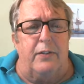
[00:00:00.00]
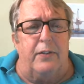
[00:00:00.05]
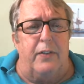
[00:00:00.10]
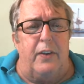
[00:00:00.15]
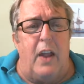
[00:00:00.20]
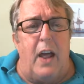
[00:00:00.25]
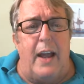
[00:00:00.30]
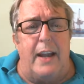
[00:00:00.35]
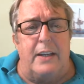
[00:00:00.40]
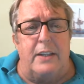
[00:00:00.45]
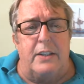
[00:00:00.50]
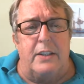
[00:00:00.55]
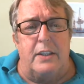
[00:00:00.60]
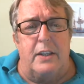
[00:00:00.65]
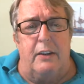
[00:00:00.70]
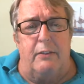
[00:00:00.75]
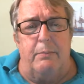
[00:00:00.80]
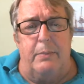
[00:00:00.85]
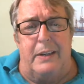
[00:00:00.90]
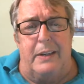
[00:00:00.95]
flights
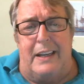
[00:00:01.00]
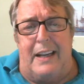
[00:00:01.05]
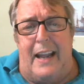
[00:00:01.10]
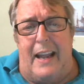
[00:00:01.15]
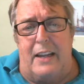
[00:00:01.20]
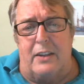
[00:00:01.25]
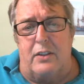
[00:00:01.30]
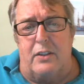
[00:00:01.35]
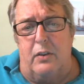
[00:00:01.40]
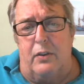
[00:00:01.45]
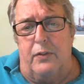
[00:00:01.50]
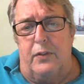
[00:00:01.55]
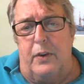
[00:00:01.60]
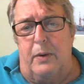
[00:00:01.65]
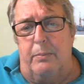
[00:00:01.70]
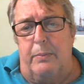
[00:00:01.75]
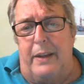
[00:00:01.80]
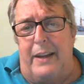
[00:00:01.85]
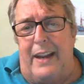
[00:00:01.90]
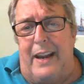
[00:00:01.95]
have been canceled
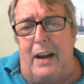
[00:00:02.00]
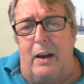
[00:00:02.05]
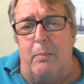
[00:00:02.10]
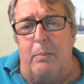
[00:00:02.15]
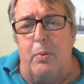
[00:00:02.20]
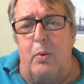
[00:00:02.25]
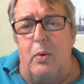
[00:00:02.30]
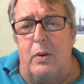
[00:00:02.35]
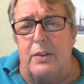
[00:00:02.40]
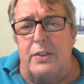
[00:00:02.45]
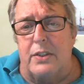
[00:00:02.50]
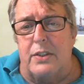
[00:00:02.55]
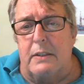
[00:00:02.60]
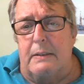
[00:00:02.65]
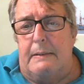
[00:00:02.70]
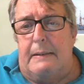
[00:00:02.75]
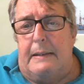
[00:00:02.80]
from the airports